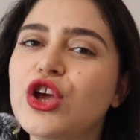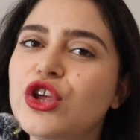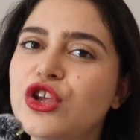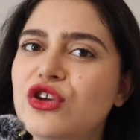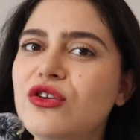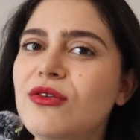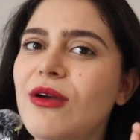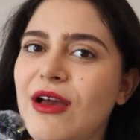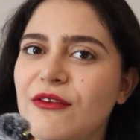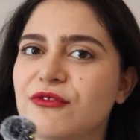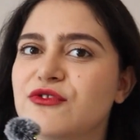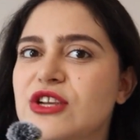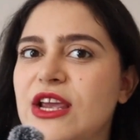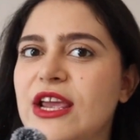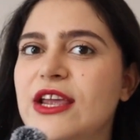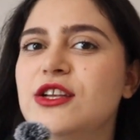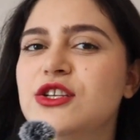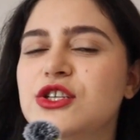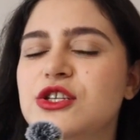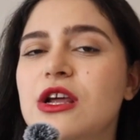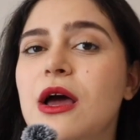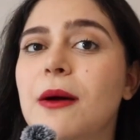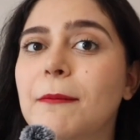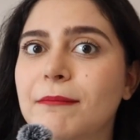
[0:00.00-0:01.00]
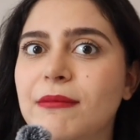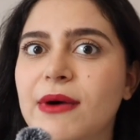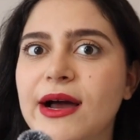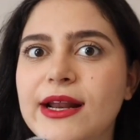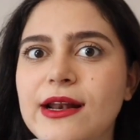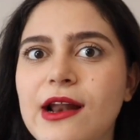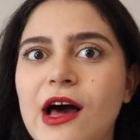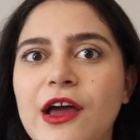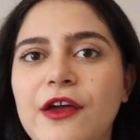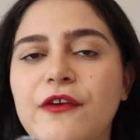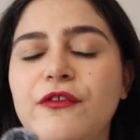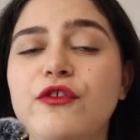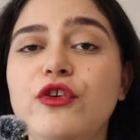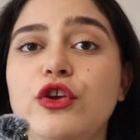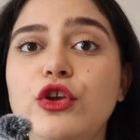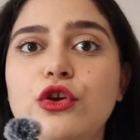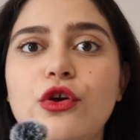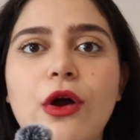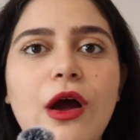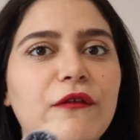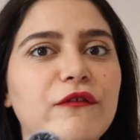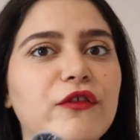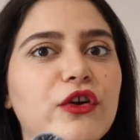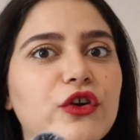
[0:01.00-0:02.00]
You have changed my life.
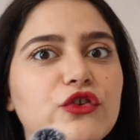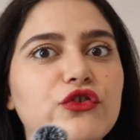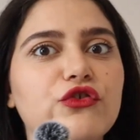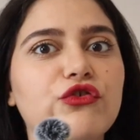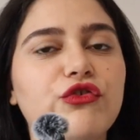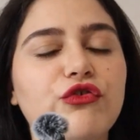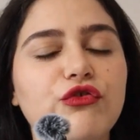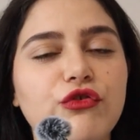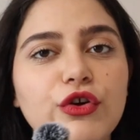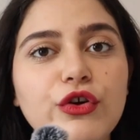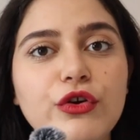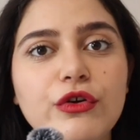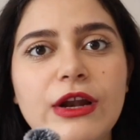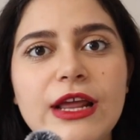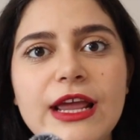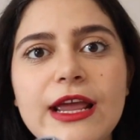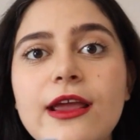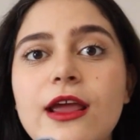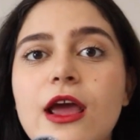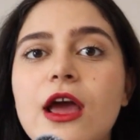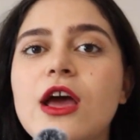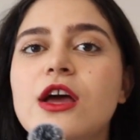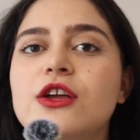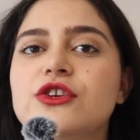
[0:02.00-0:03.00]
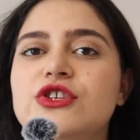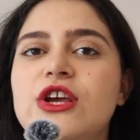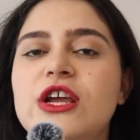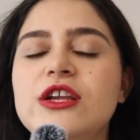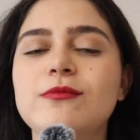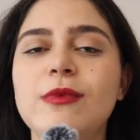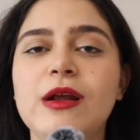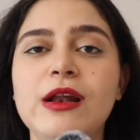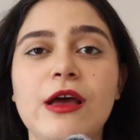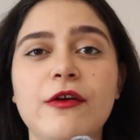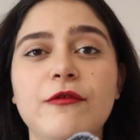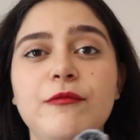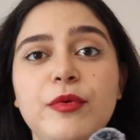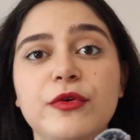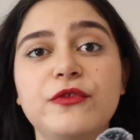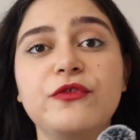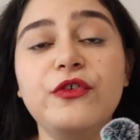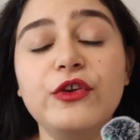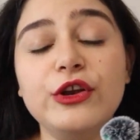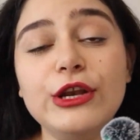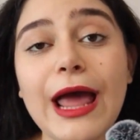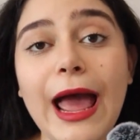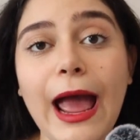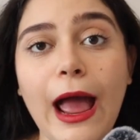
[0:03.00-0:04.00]
You have truly changed my life. But
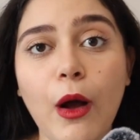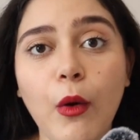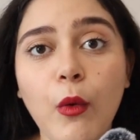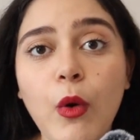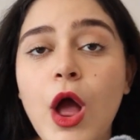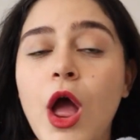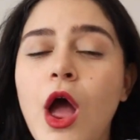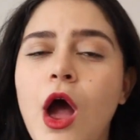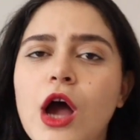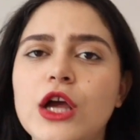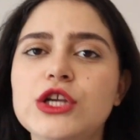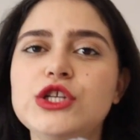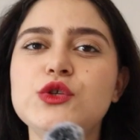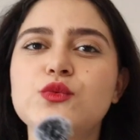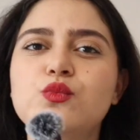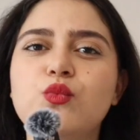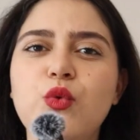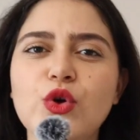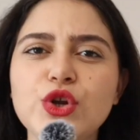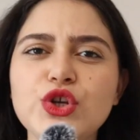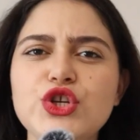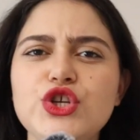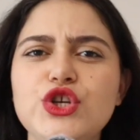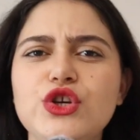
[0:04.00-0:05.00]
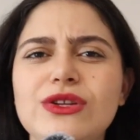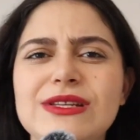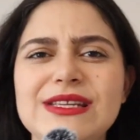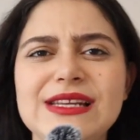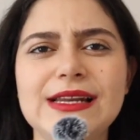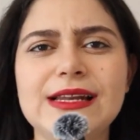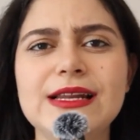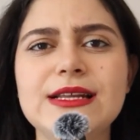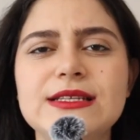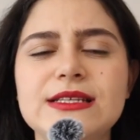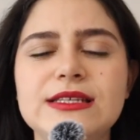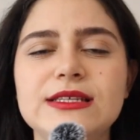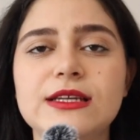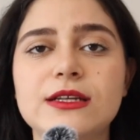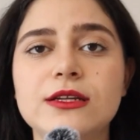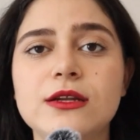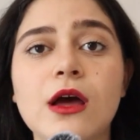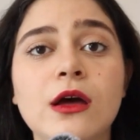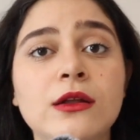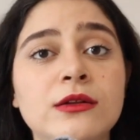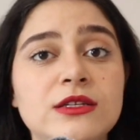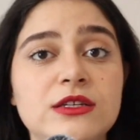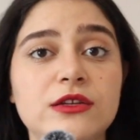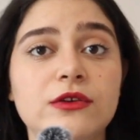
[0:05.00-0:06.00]
for now, I just want you to listen
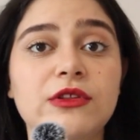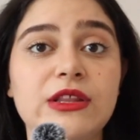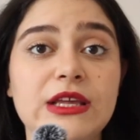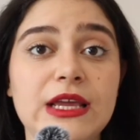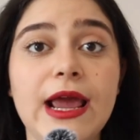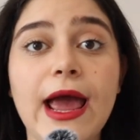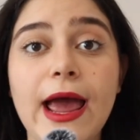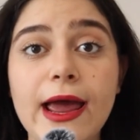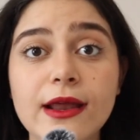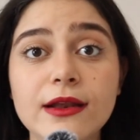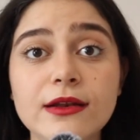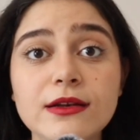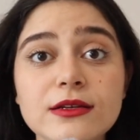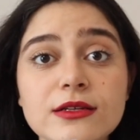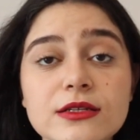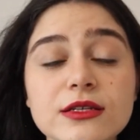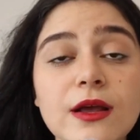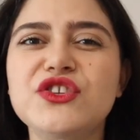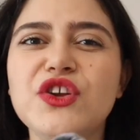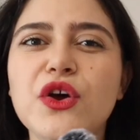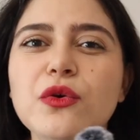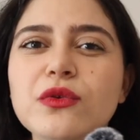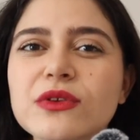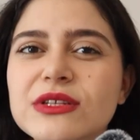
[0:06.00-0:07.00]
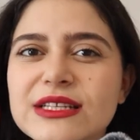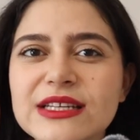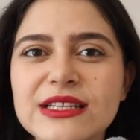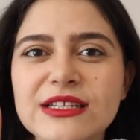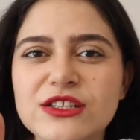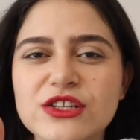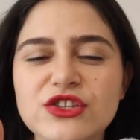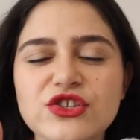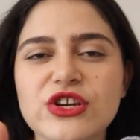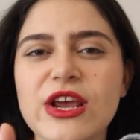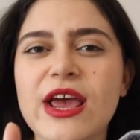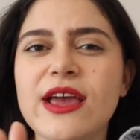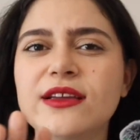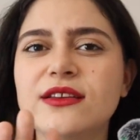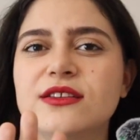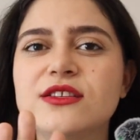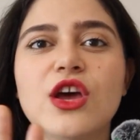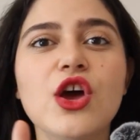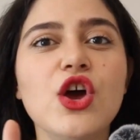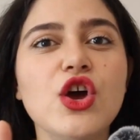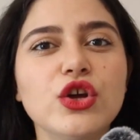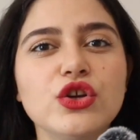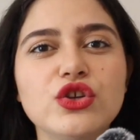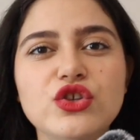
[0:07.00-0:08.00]
until the end. Don't
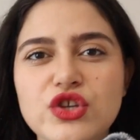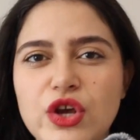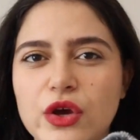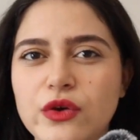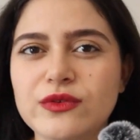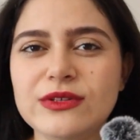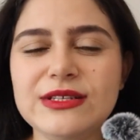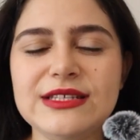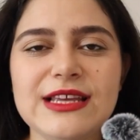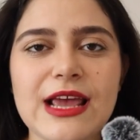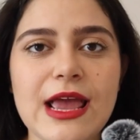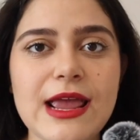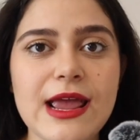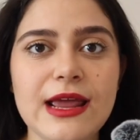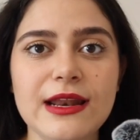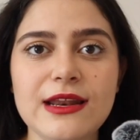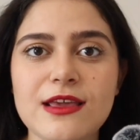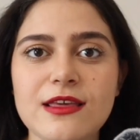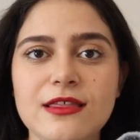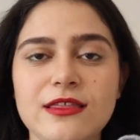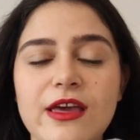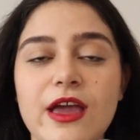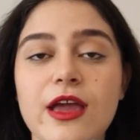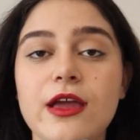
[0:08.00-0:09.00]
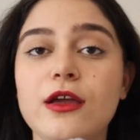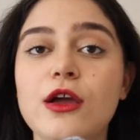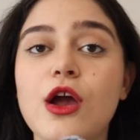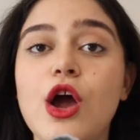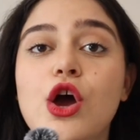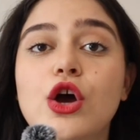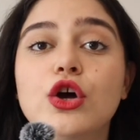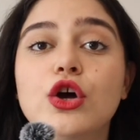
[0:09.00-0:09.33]
interject. Don't say anything.